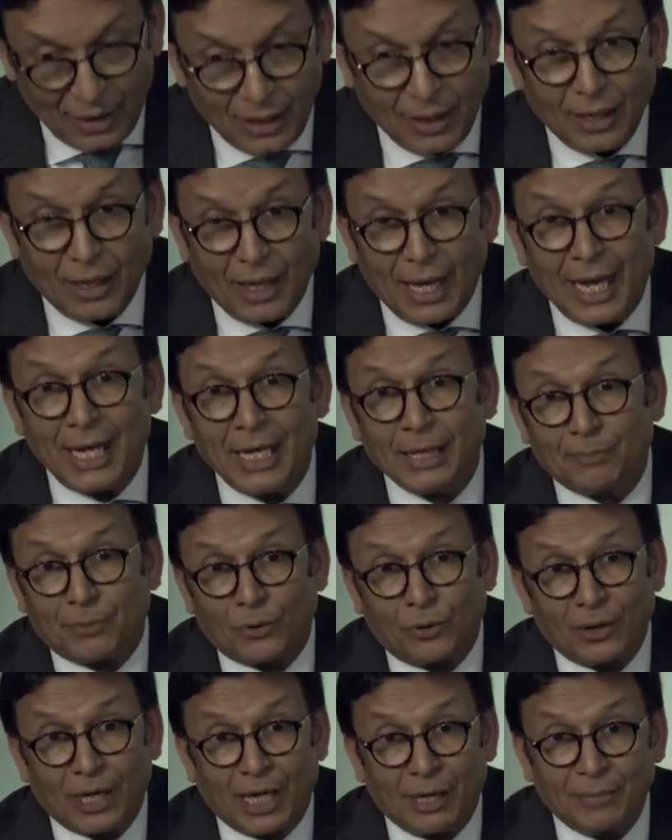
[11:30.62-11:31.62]
ELITE
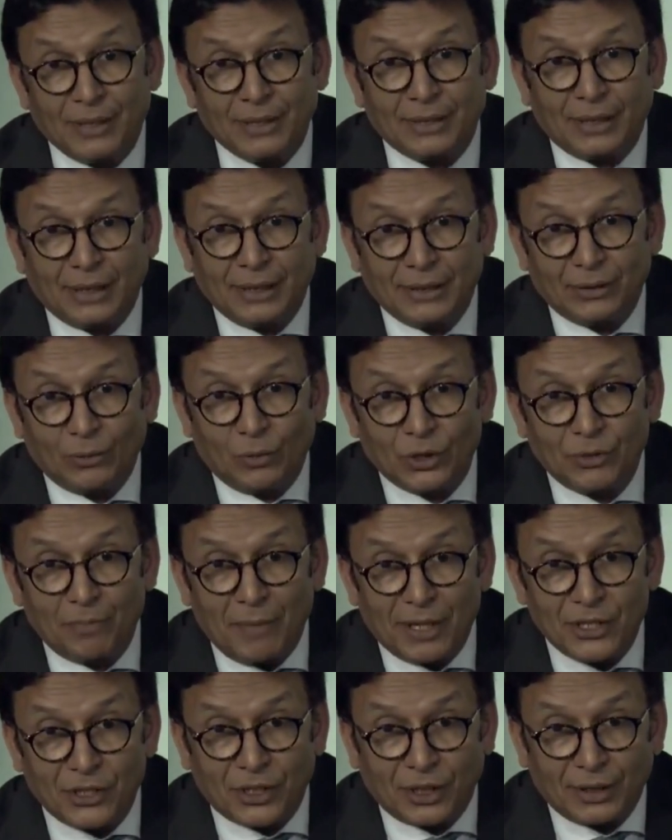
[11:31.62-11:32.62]
program was
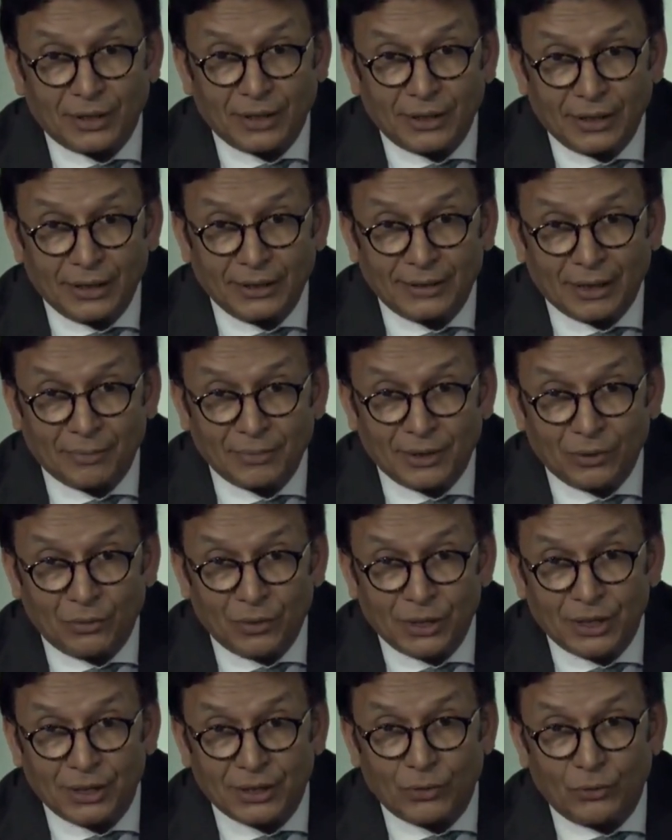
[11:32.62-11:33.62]
mentioned, is something which
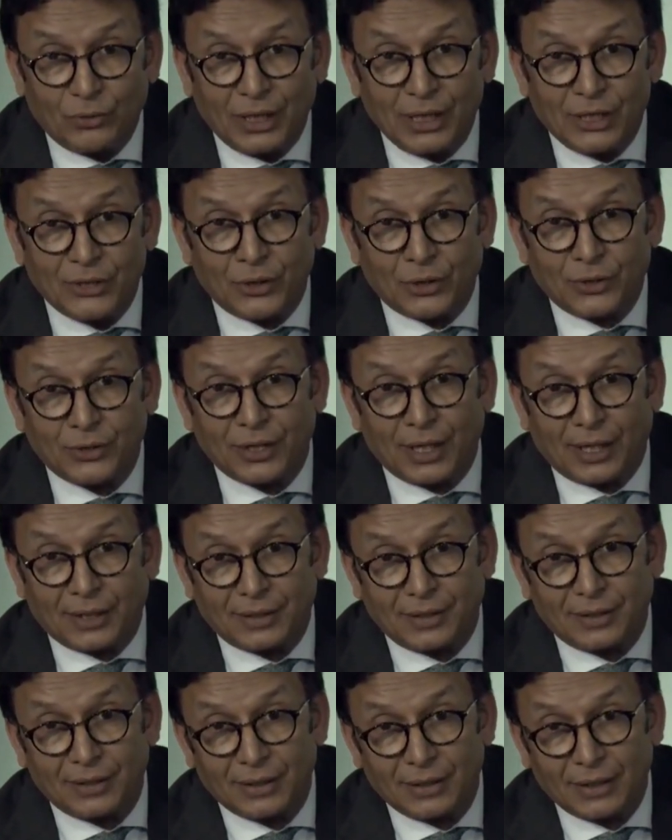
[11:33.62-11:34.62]
is a real
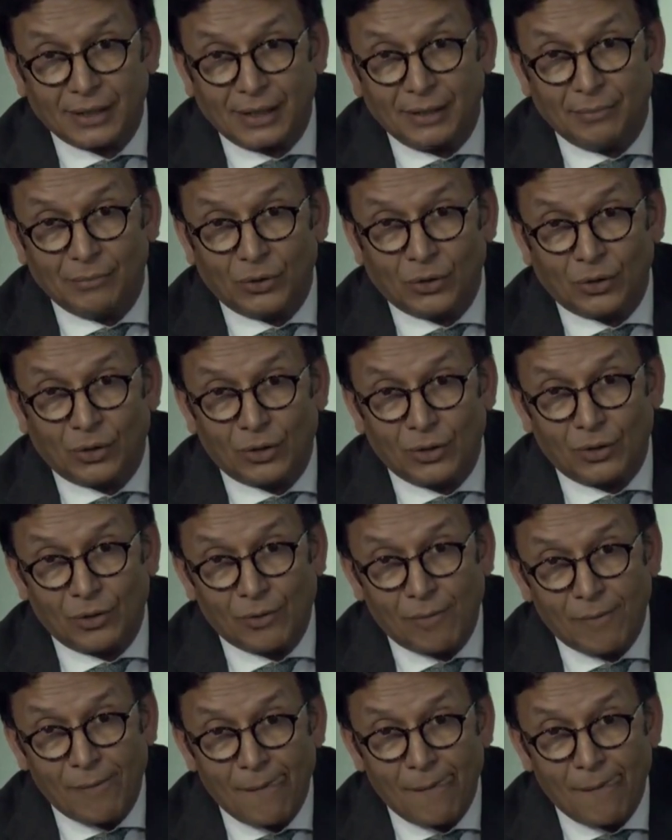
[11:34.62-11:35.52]
success in Morocco.